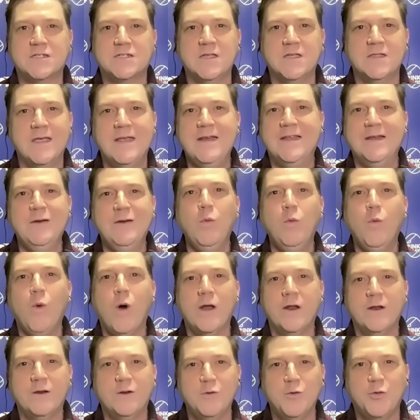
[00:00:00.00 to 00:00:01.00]
that they didn't
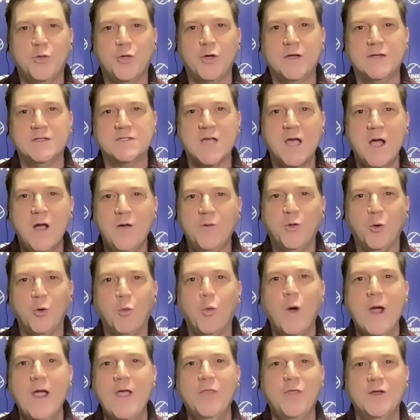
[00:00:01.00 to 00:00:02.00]
want to do things the
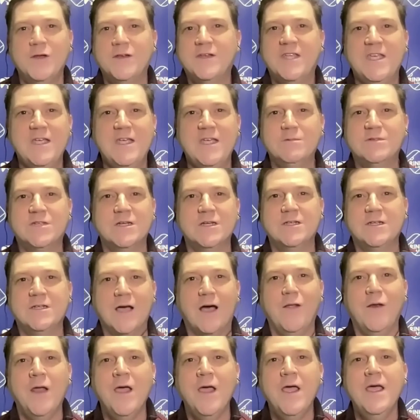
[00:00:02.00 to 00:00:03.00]
way that teams had
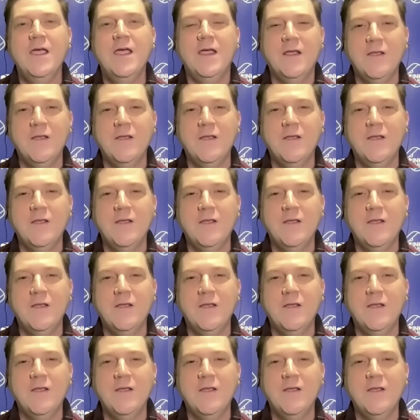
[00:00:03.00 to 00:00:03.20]
done